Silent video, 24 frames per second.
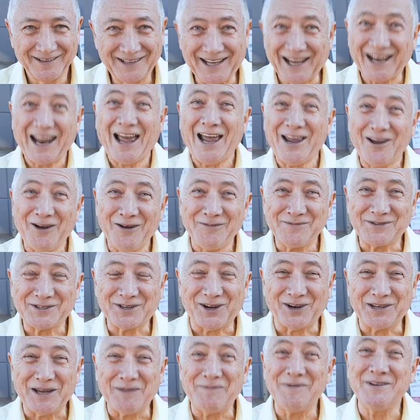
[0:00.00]
G'day, I'm
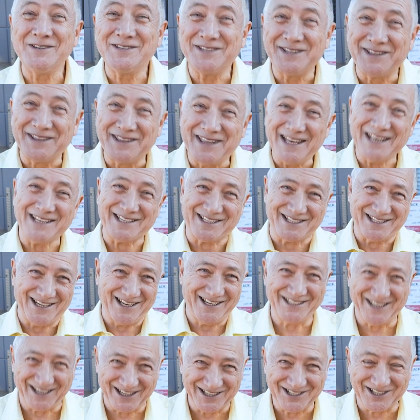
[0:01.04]
Scott Gibbons. This
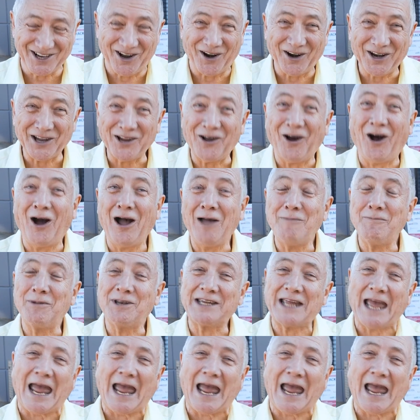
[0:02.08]
is exciting. I'm at